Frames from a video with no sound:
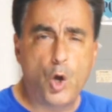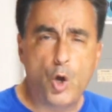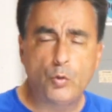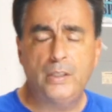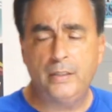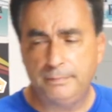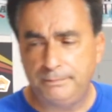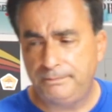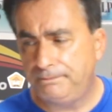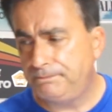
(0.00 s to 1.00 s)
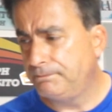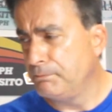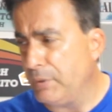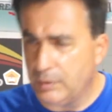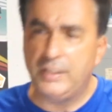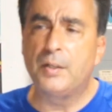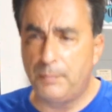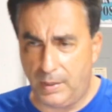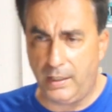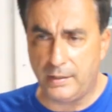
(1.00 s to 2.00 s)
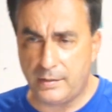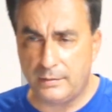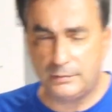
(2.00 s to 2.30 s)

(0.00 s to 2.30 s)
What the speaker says: only build airplanes.